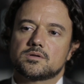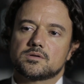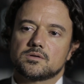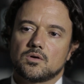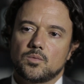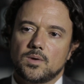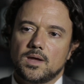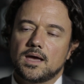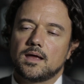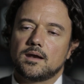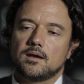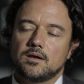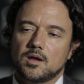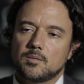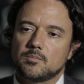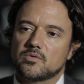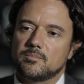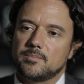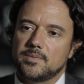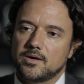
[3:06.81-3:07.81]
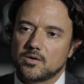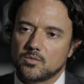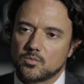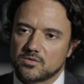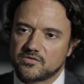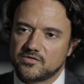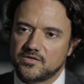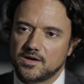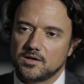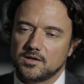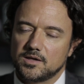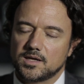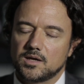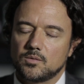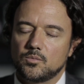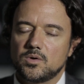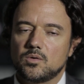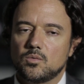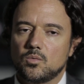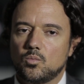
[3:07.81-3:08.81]
So we had a number of bearings were failing,
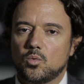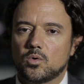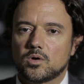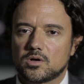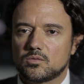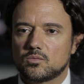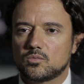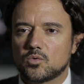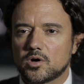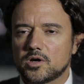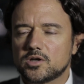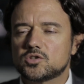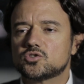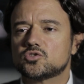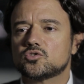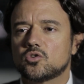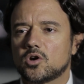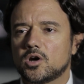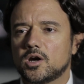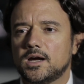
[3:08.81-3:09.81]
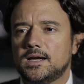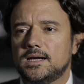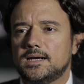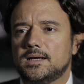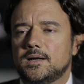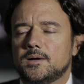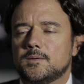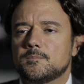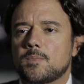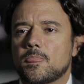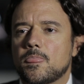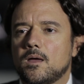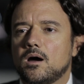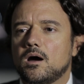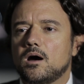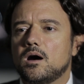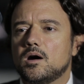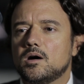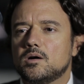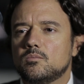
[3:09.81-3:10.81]
and we weren't sure
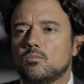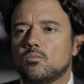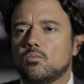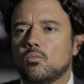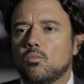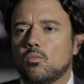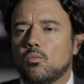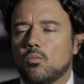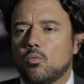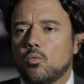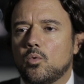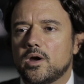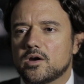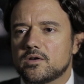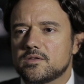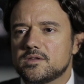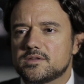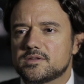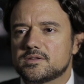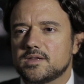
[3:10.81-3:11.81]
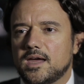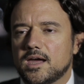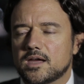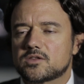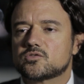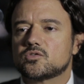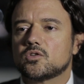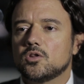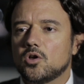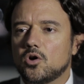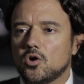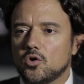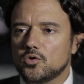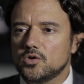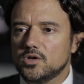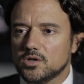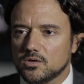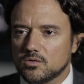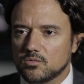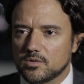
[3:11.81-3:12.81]
uh, where this extra
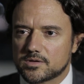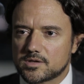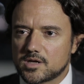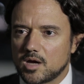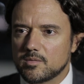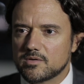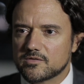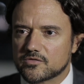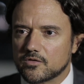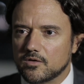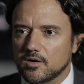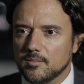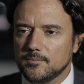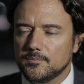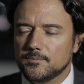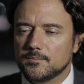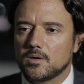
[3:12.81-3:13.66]
load was coming from.